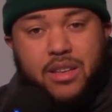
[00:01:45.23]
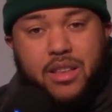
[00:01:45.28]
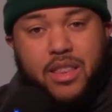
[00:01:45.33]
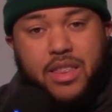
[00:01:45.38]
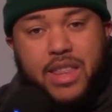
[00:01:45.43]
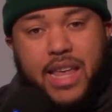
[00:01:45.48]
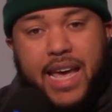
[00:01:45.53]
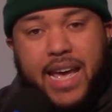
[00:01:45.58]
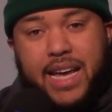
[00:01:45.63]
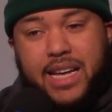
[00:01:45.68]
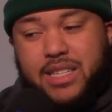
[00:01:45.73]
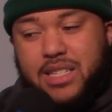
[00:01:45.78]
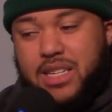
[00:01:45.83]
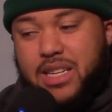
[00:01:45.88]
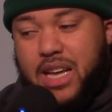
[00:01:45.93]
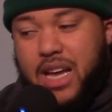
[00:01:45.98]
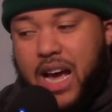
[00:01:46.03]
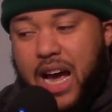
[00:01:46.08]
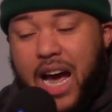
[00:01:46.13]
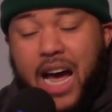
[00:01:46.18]
that
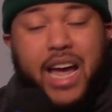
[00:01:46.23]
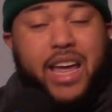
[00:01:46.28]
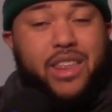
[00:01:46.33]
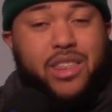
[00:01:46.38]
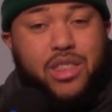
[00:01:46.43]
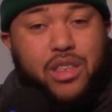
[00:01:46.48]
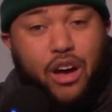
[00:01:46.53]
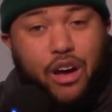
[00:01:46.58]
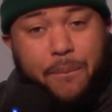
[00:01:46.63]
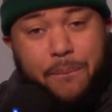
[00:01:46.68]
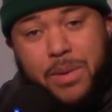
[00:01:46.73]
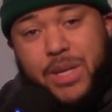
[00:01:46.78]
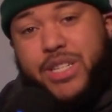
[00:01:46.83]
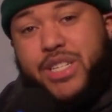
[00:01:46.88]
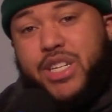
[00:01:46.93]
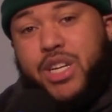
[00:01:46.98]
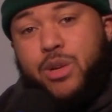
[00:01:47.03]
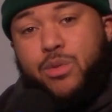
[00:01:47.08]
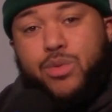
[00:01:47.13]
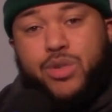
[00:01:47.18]
I thought
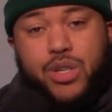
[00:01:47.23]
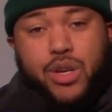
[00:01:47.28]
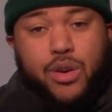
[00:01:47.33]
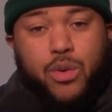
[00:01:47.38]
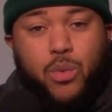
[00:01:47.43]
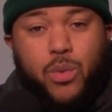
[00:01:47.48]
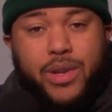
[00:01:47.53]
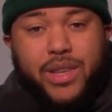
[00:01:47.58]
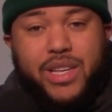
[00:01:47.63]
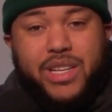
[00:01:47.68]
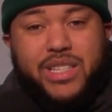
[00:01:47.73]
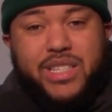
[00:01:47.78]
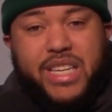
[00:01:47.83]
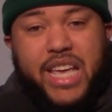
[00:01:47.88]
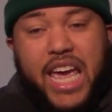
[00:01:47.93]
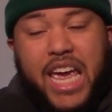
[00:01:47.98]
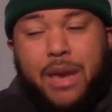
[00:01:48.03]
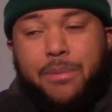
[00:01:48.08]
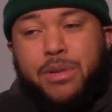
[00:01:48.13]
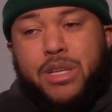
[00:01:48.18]
Michigan was going to win this
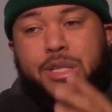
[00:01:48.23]
game,